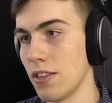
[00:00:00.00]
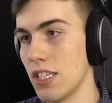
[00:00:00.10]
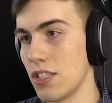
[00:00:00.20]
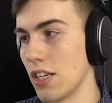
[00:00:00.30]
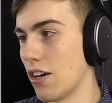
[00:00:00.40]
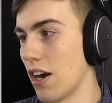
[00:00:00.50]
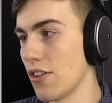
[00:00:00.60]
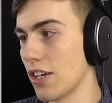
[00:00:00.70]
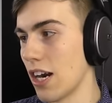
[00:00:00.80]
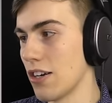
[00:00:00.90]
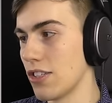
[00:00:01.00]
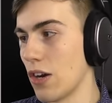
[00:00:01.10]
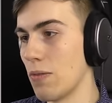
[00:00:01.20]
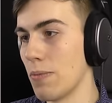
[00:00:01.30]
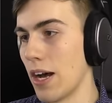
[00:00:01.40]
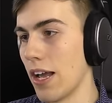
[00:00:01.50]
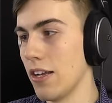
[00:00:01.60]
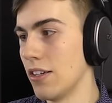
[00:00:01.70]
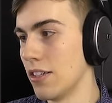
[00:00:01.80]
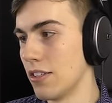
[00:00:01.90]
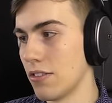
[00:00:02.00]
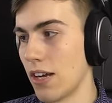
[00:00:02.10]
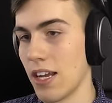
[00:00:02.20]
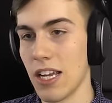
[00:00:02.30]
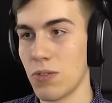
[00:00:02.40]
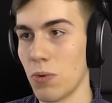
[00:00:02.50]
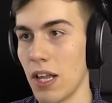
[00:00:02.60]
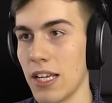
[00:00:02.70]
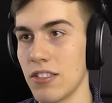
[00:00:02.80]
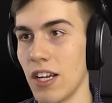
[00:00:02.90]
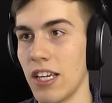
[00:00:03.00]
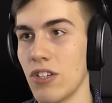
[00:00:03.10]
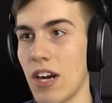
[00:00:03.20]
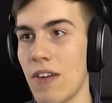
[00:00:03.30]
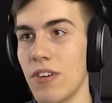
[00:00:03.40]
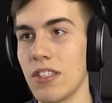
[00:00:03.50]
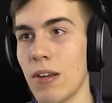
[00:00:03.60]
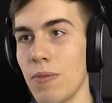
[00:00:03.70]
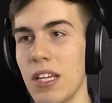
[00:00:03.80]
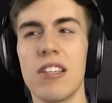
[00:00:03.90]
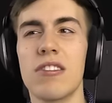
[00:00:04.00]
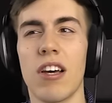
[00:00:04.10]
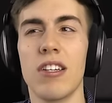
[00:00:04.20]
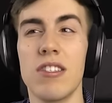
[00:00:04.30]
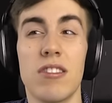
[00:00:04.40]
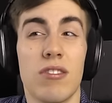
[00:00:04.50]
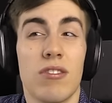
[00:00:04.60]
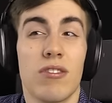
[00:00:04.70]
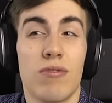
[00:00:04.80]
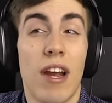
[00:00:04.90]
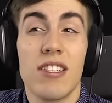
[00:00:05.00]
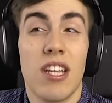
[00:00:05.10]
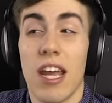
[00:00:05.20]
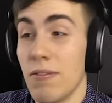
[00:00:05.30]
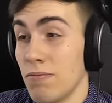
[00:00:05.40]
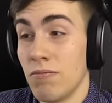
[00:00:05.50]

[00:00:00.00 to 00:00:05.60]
These there are other cars going by. I guess we're like stuck in traffic or something. The sun is red today.